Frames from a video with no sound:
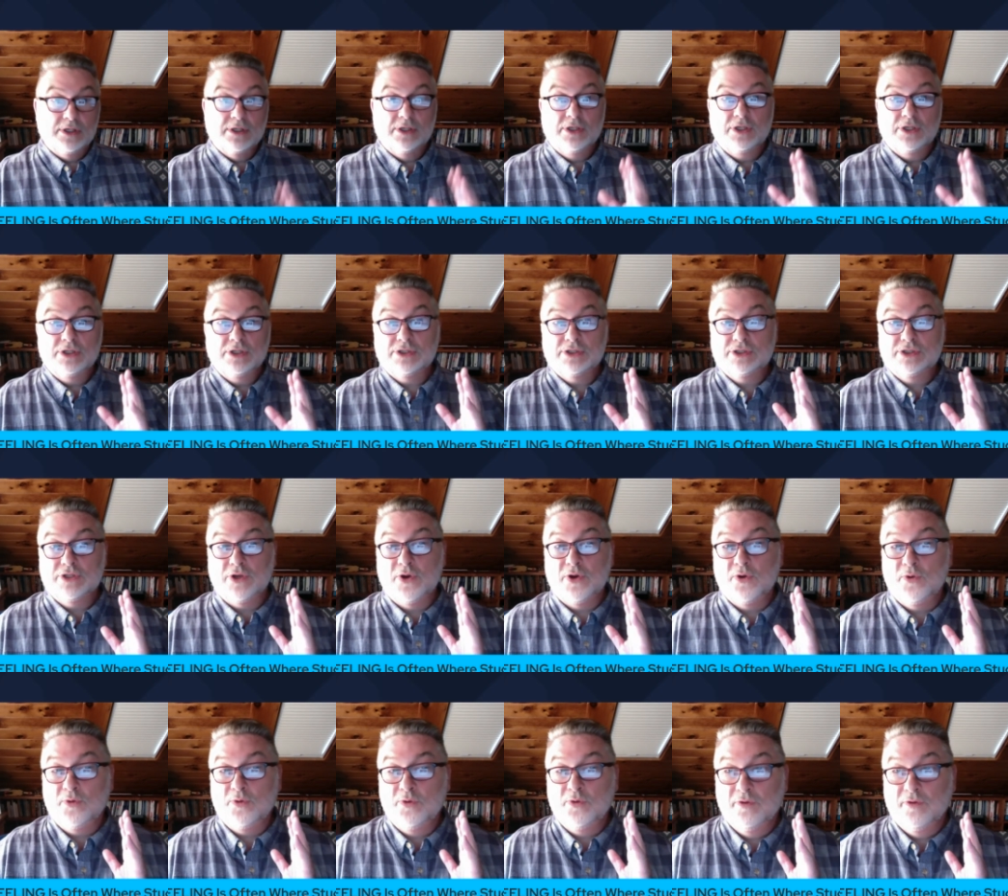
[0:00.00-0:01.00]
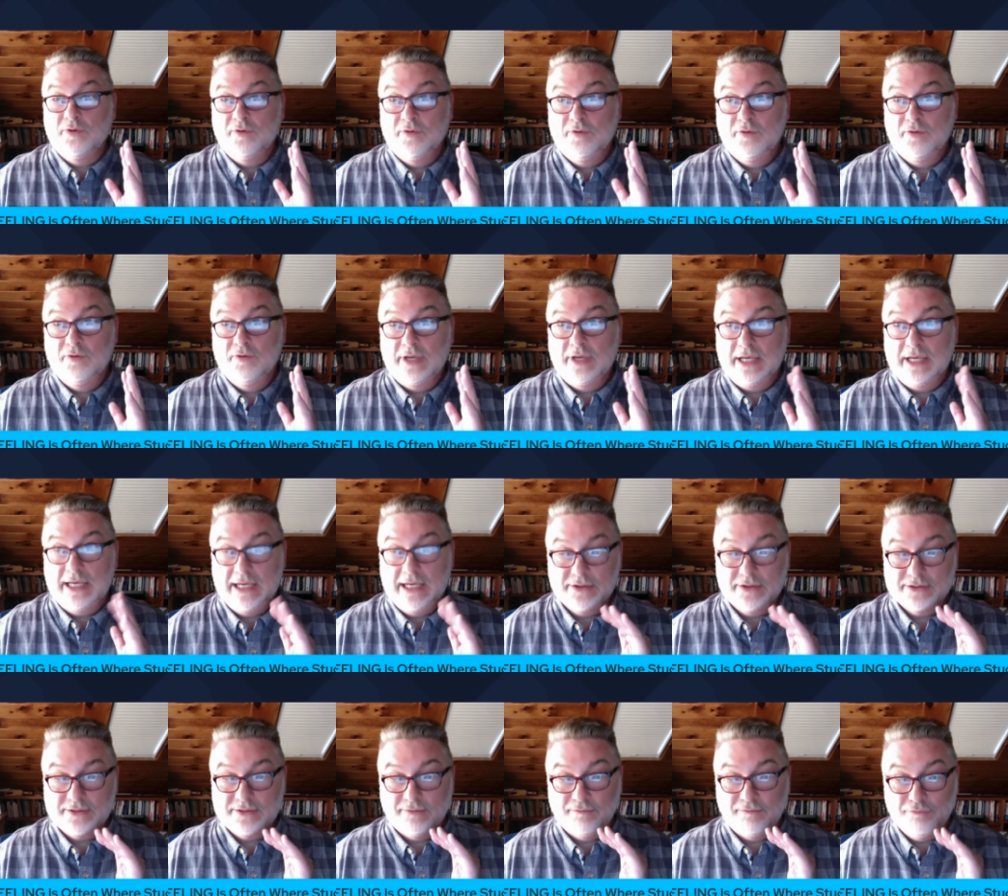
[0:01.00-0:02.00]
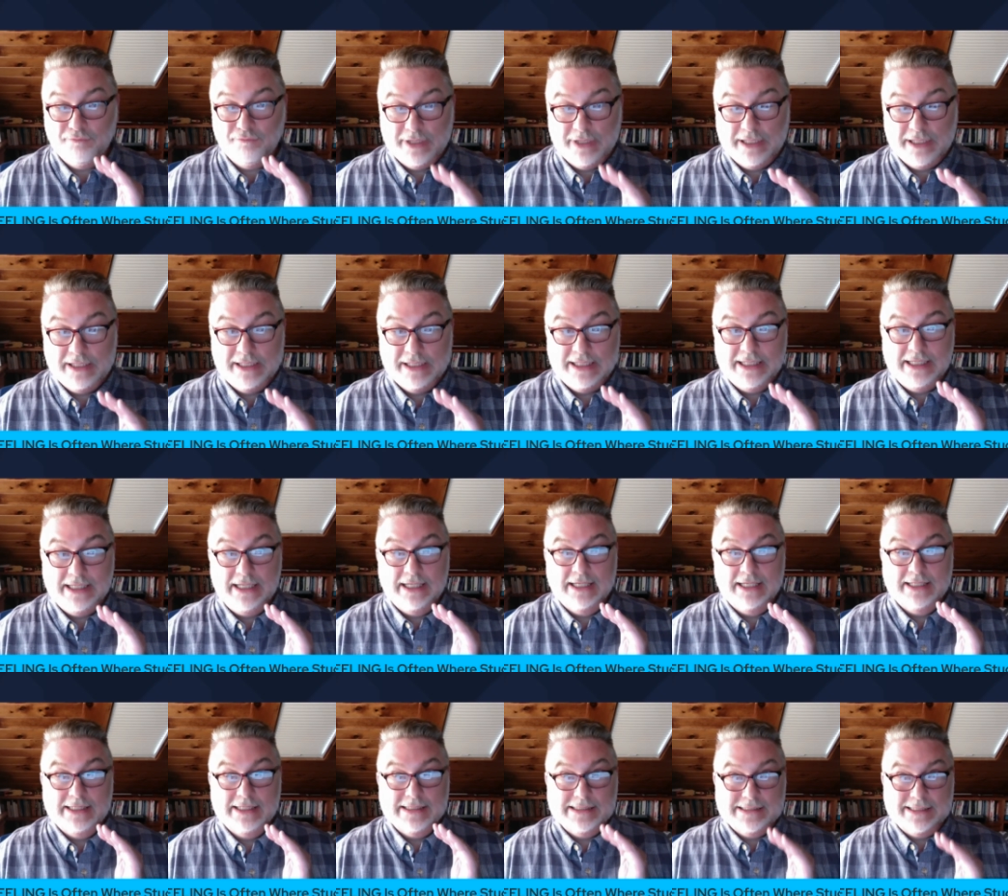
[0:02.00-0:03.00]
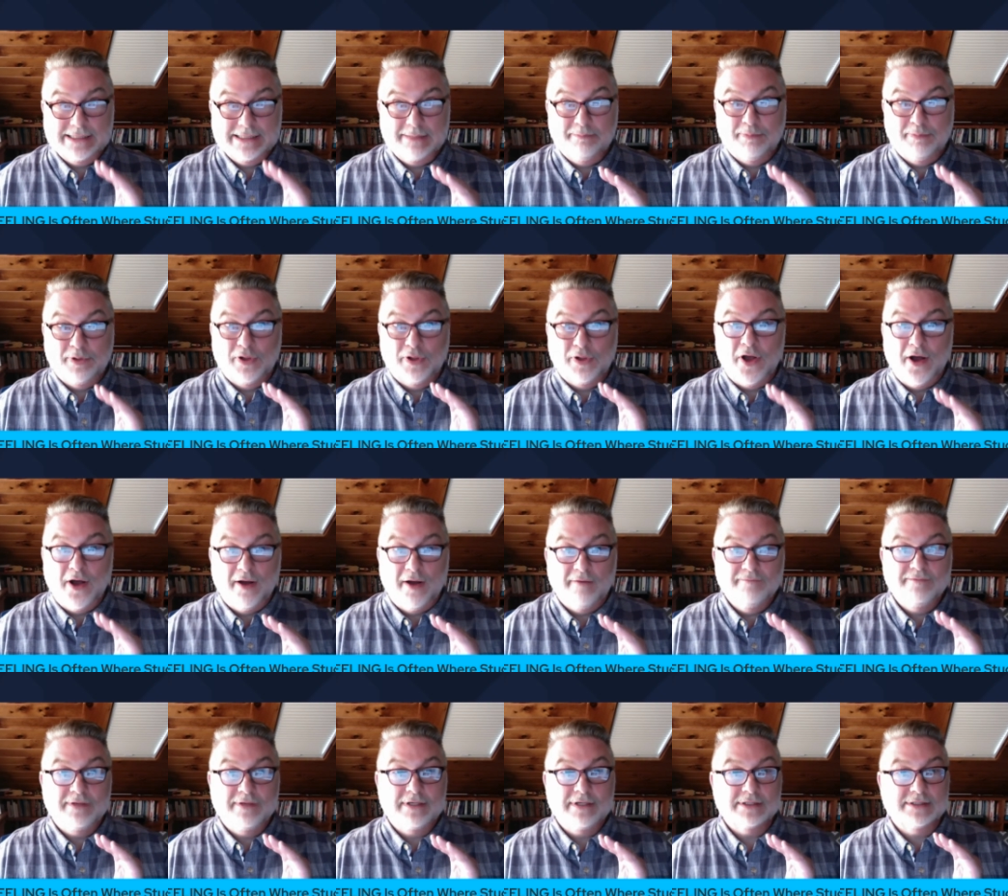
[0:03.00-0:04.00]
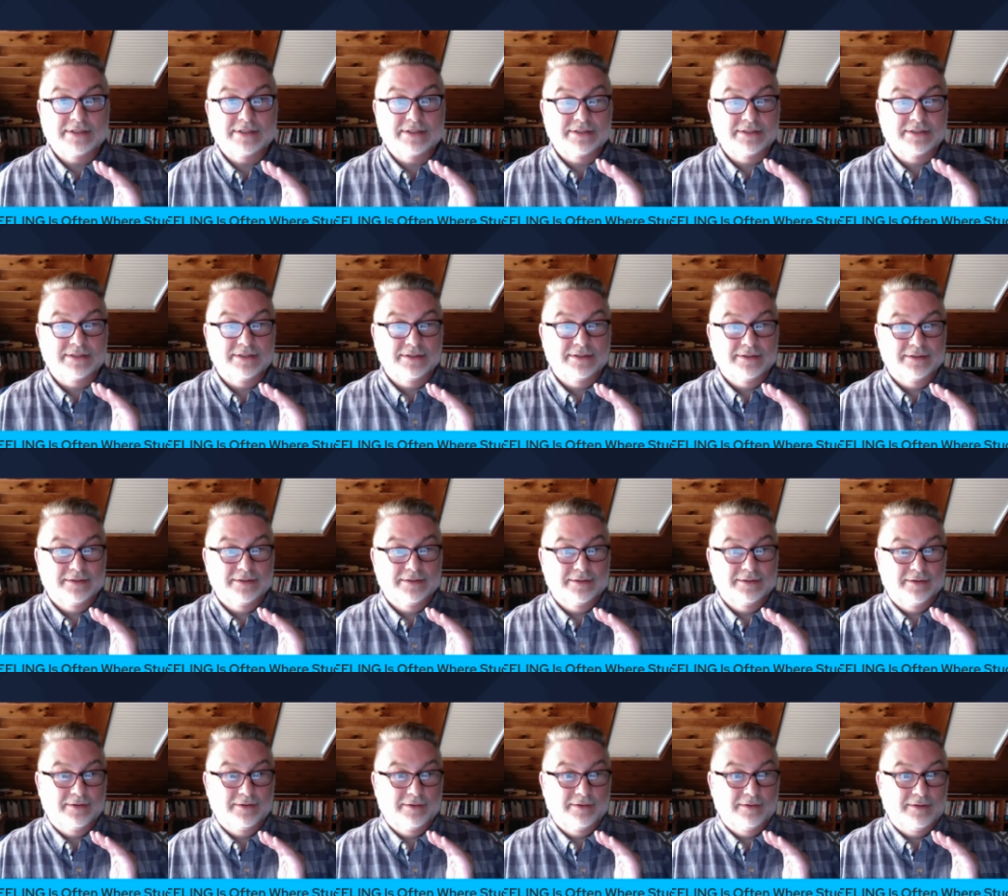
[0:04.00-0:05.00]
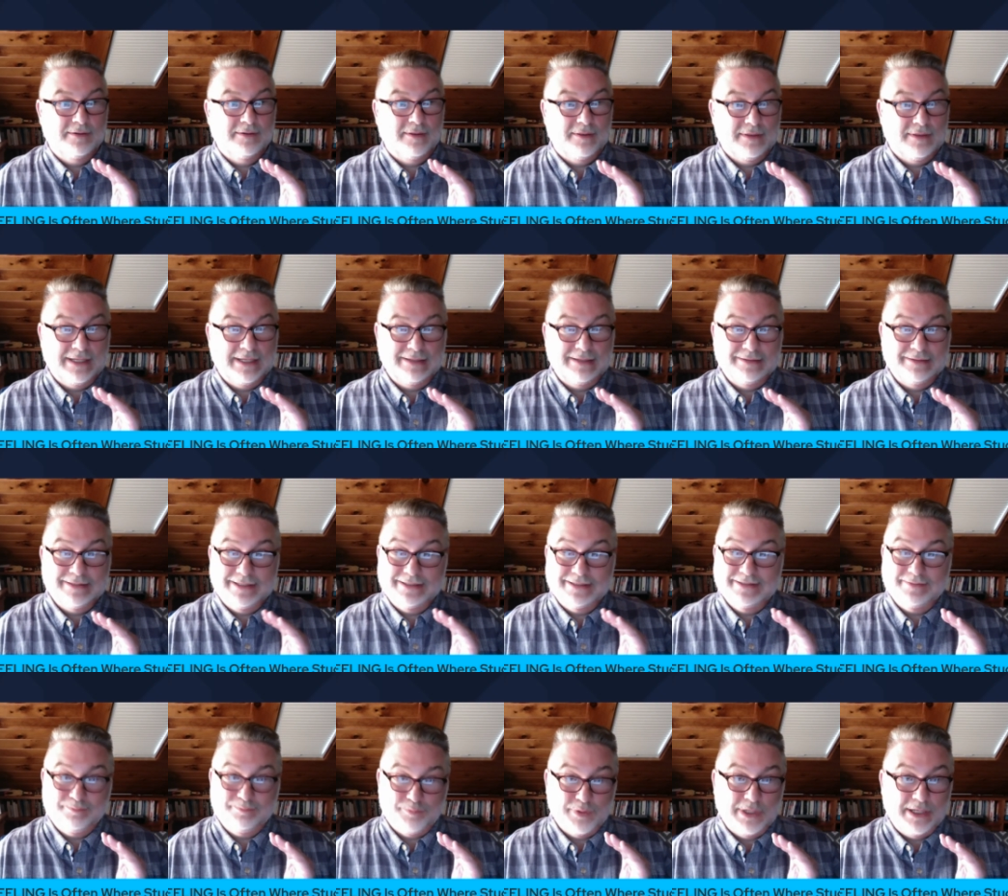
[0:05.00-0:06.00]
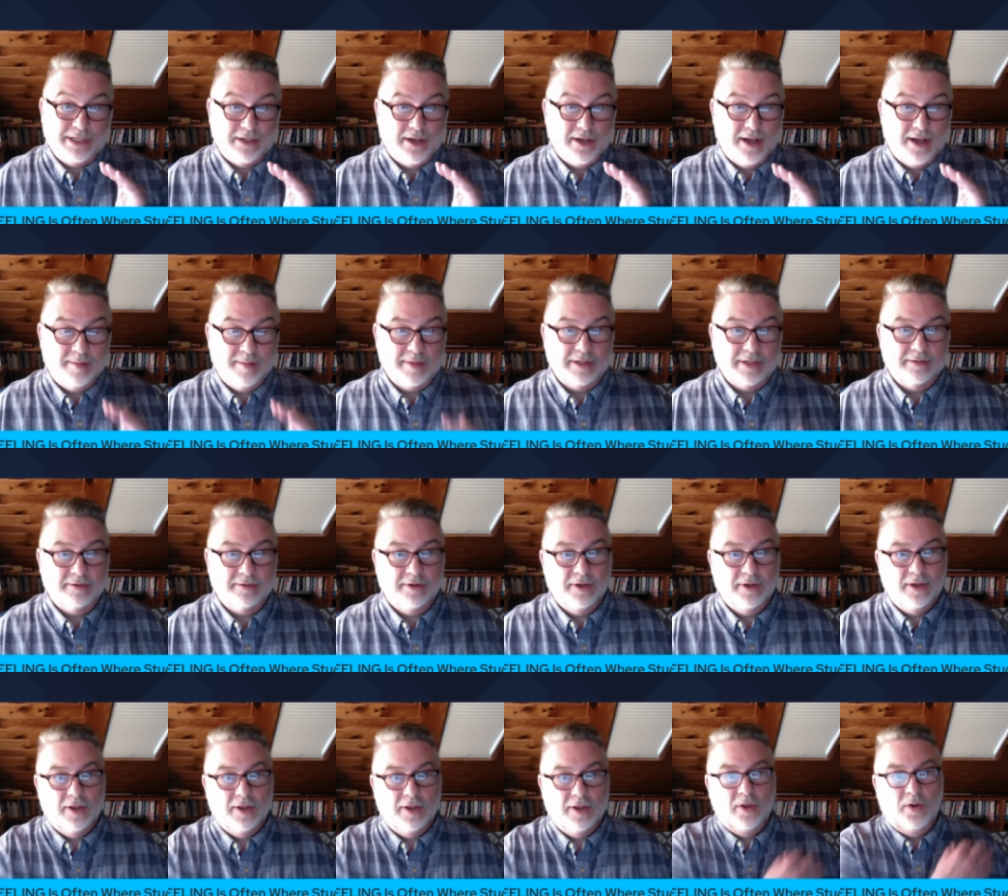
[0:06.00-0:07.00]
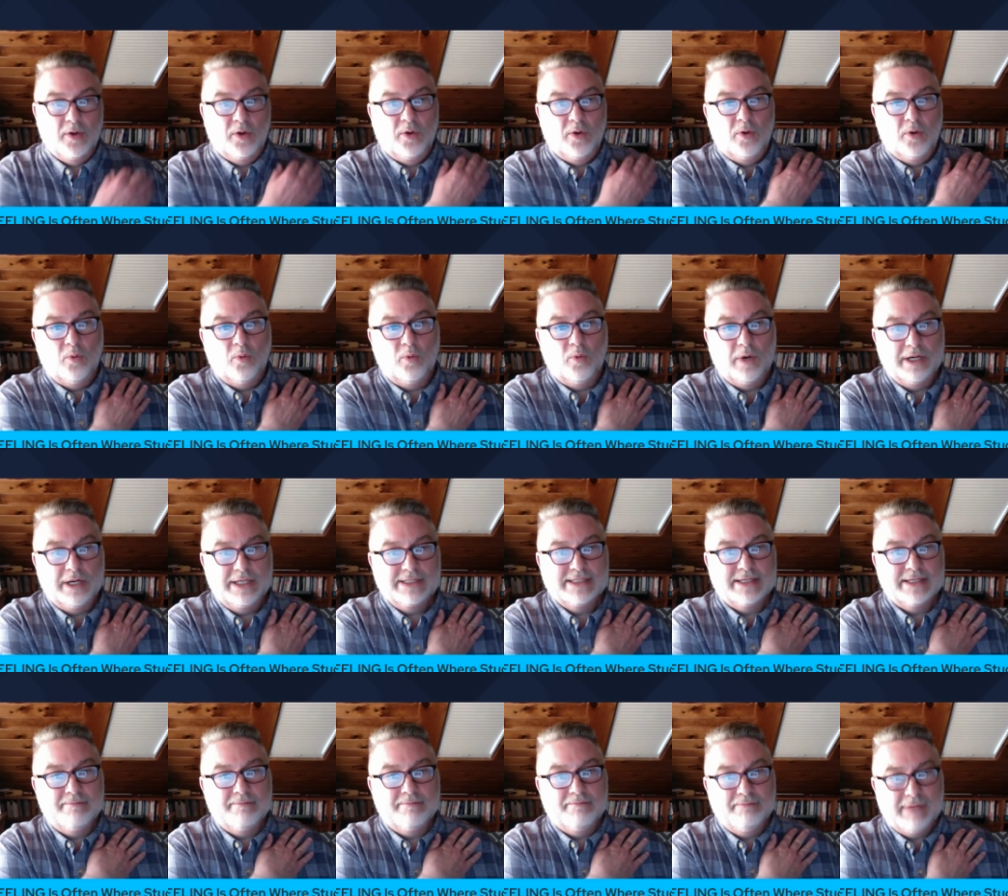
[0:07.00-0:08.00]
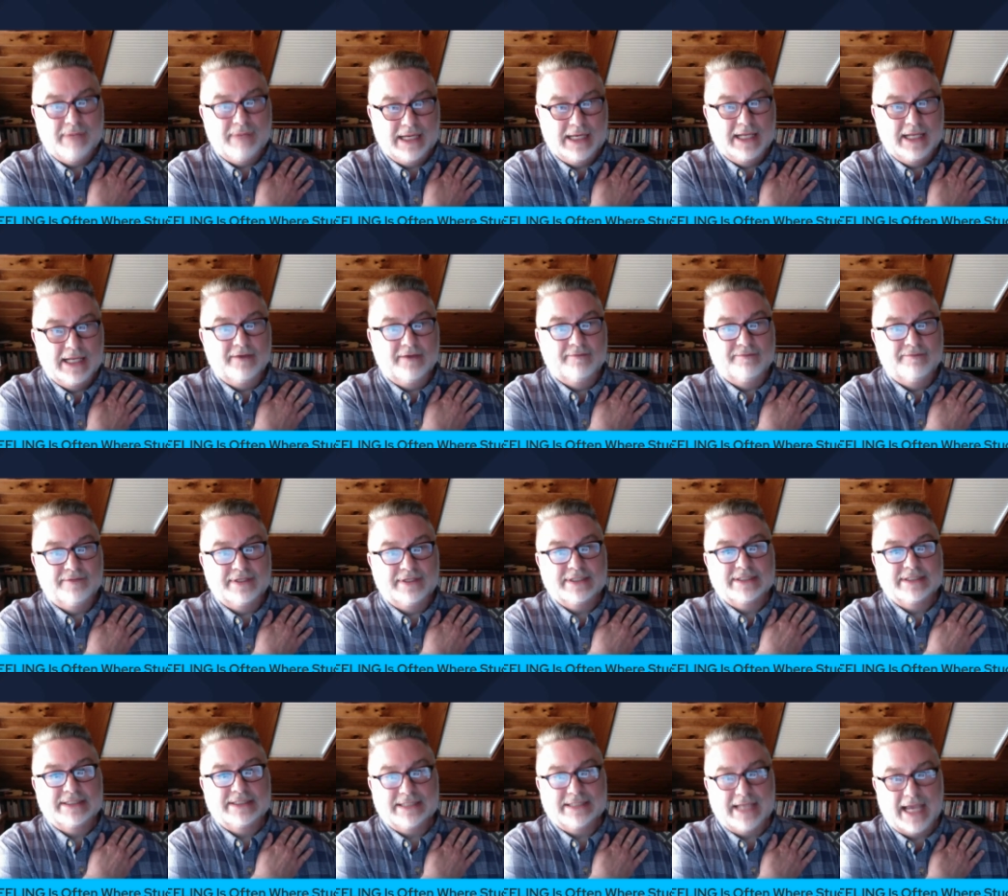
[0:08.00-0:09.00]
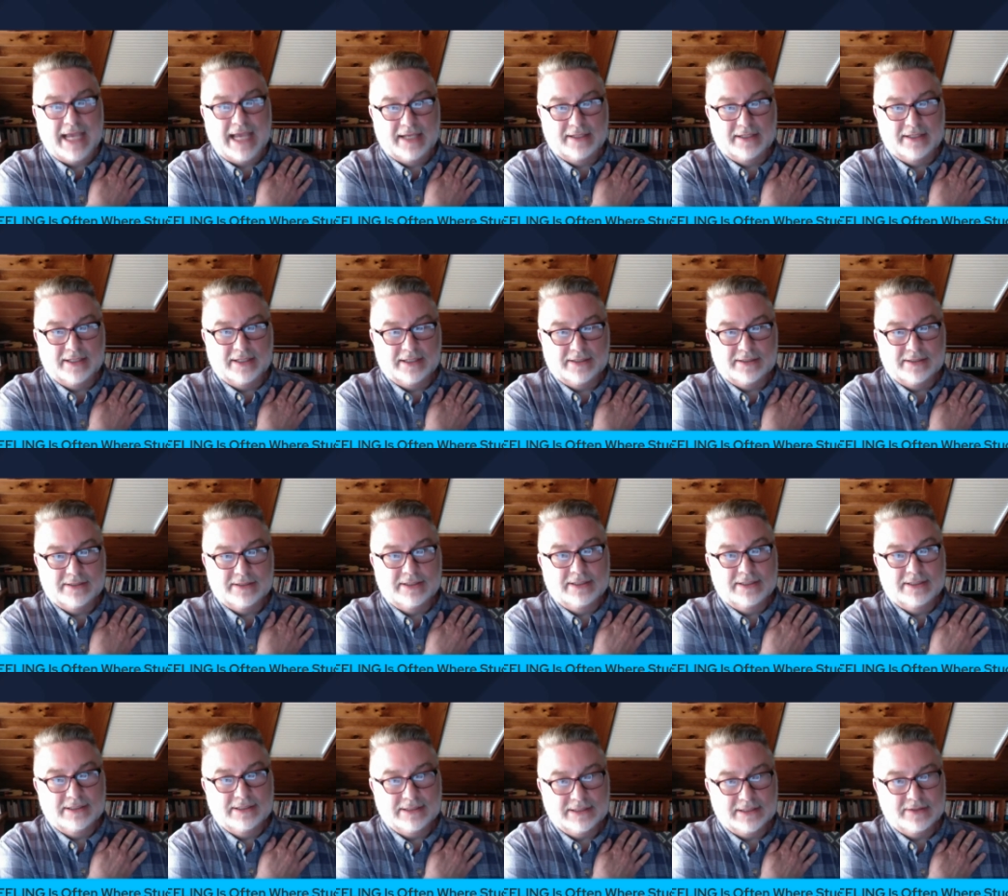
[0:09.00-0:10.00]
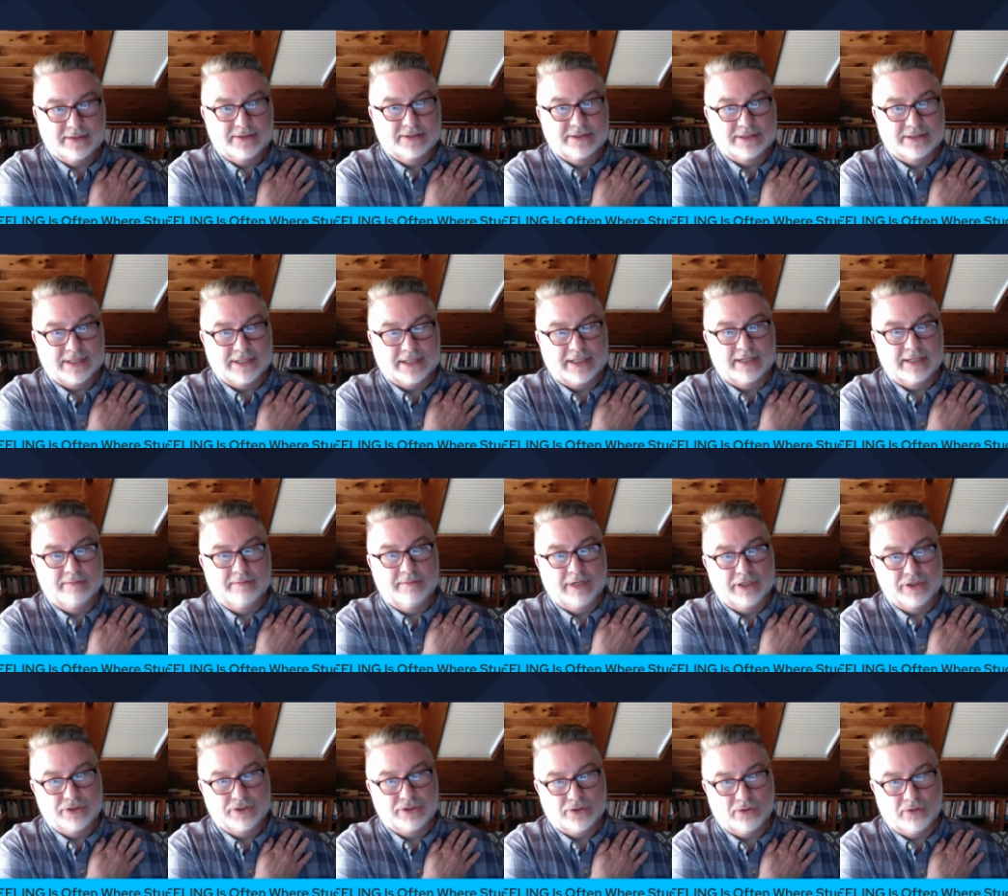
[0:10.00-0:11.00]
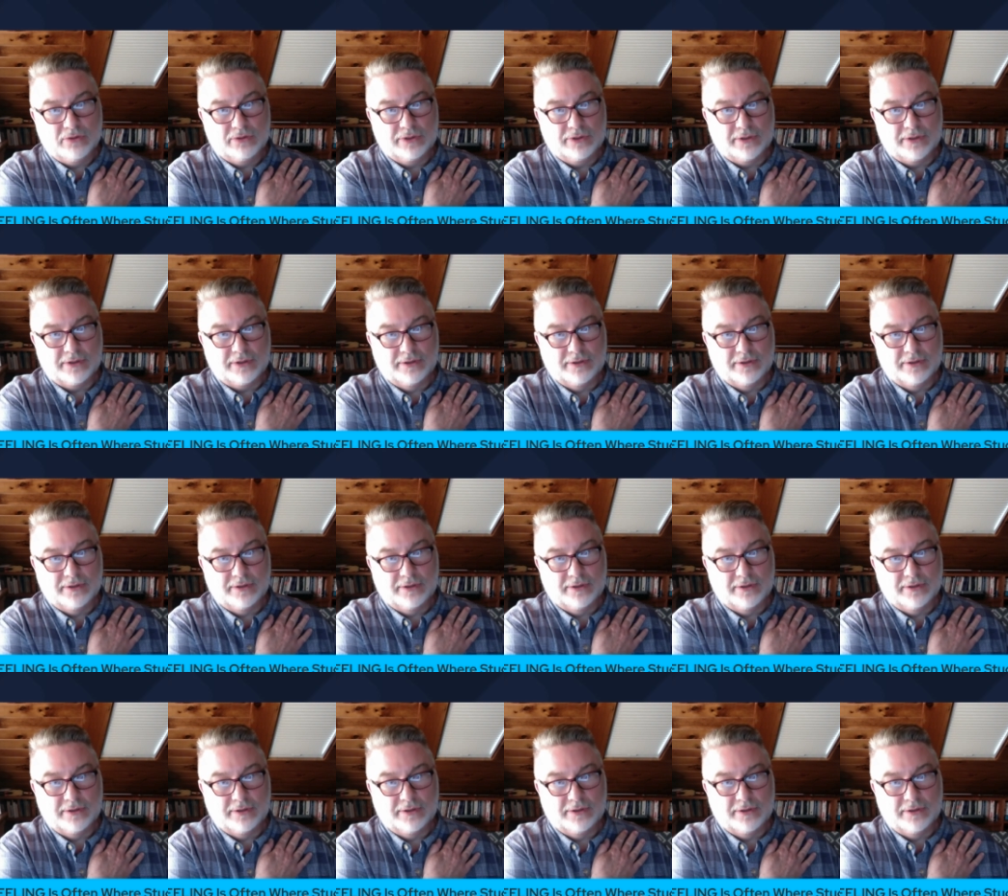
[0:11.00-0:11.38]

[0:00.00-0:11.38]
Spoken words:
So here's a really simple, obvious thing that's pretty common. What is the meaning of this sadness still stuck in my shoulder?